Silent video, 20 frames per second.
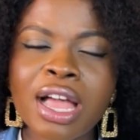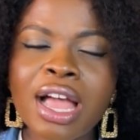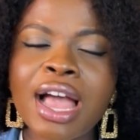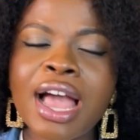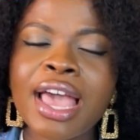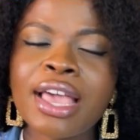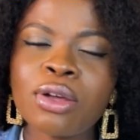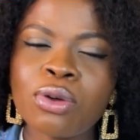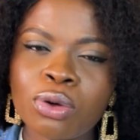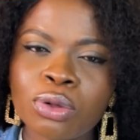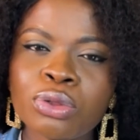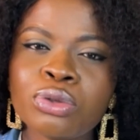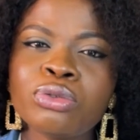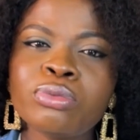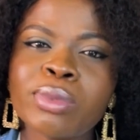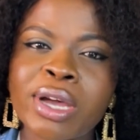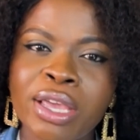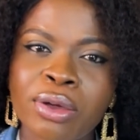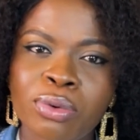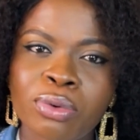I go through
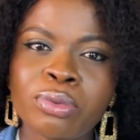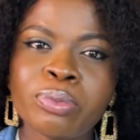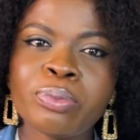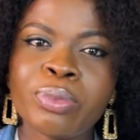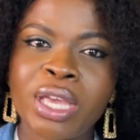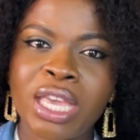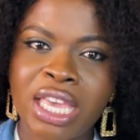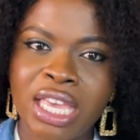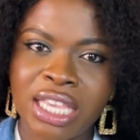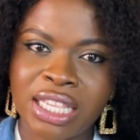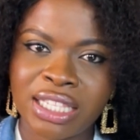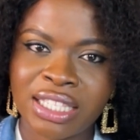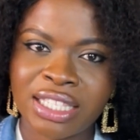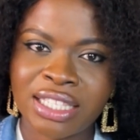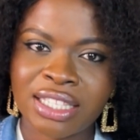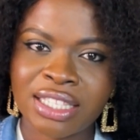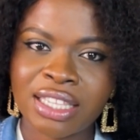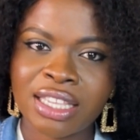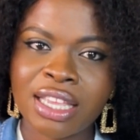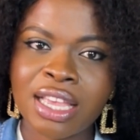my own
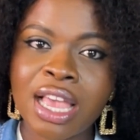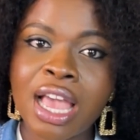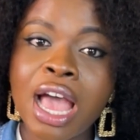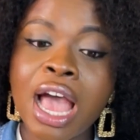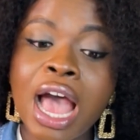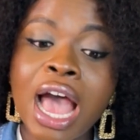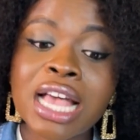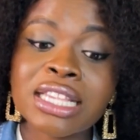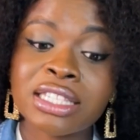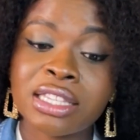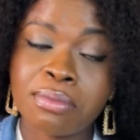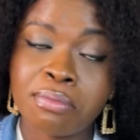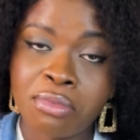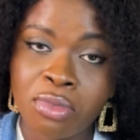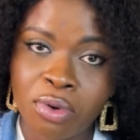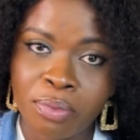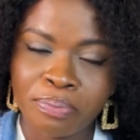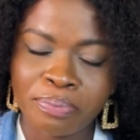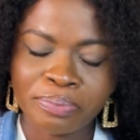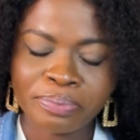pains as a
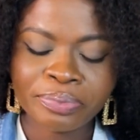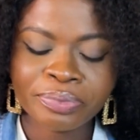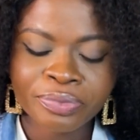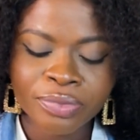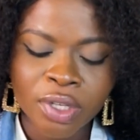mom.